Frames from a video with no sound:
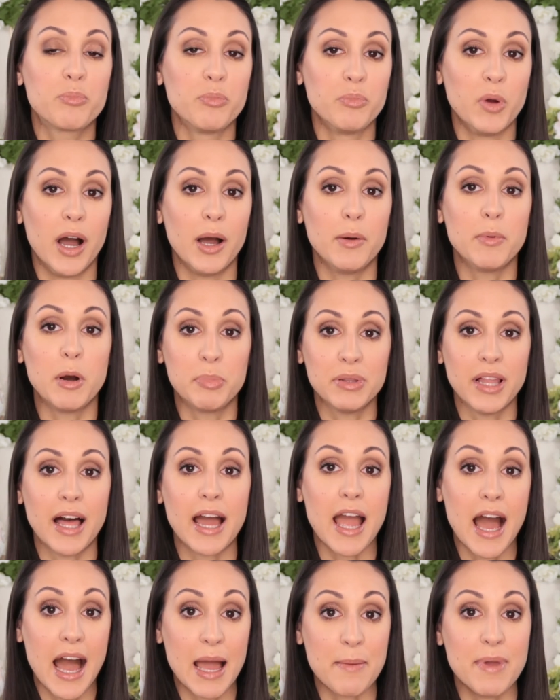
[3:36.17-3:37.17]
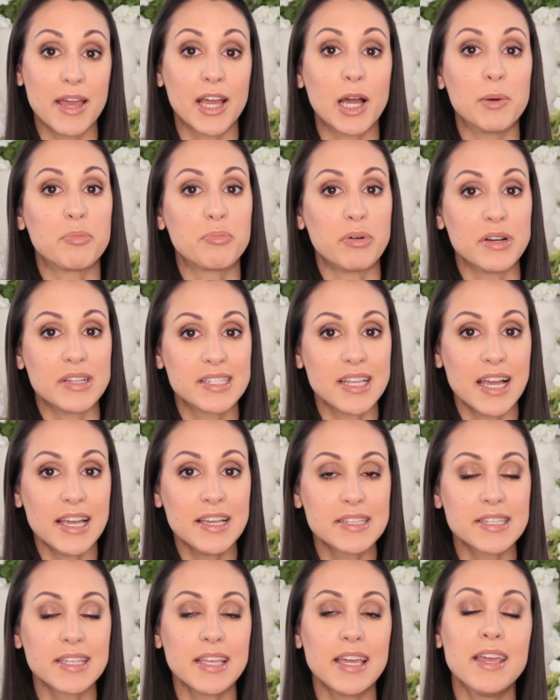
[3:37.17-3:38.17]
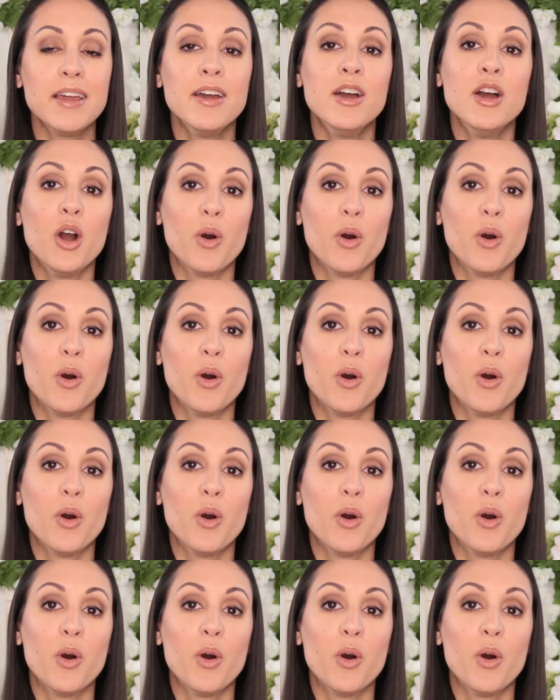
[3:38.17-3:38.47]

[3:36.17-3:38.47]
apply eye makeup precisely,